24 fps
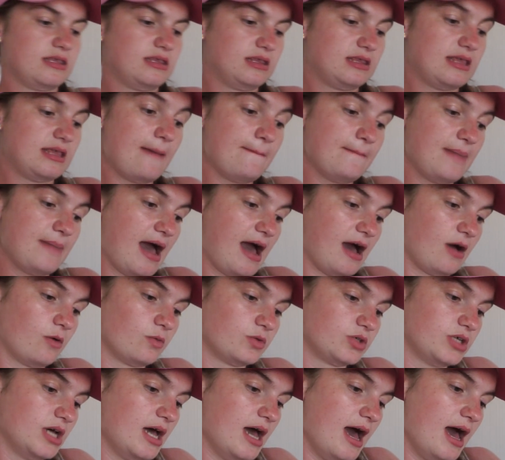£10,
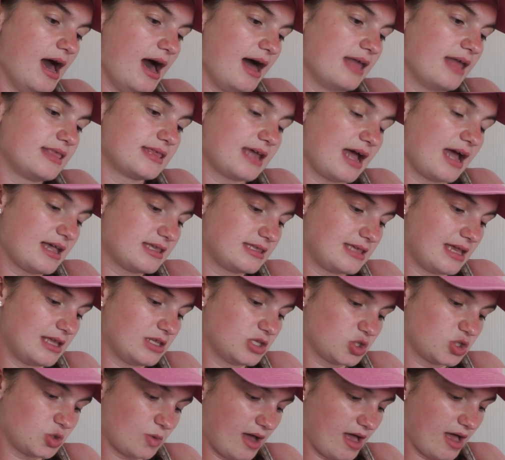size 10 to
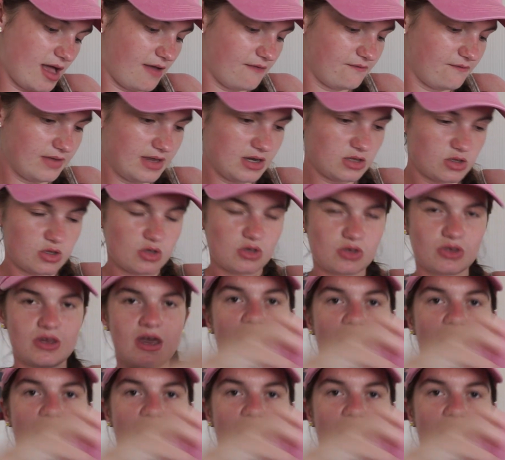12, and it's just,